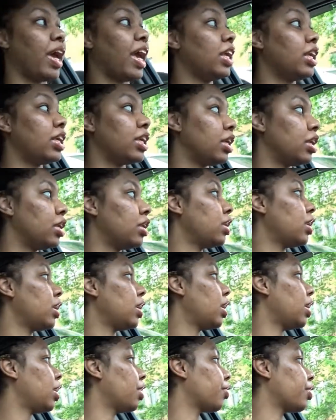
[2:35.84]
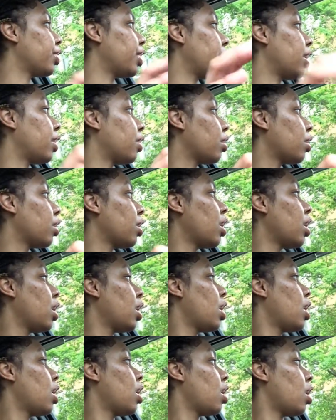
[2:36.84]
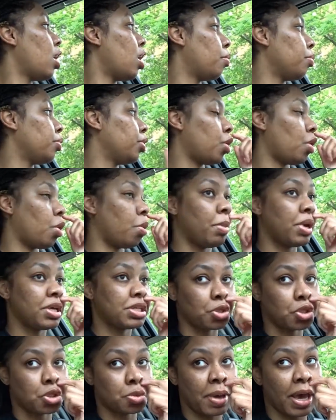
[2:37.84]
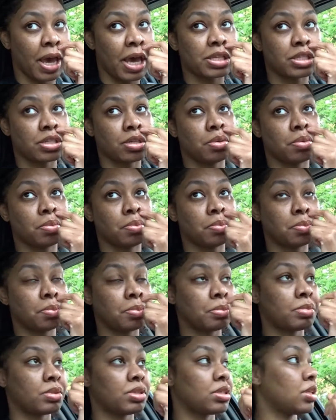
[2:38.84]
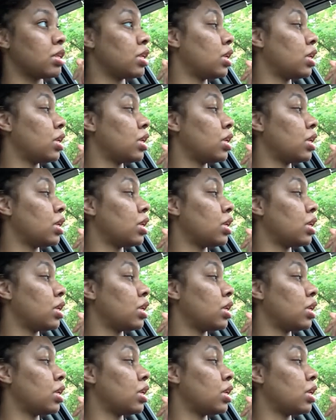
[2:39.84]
achy here and there um, you know muscle spasms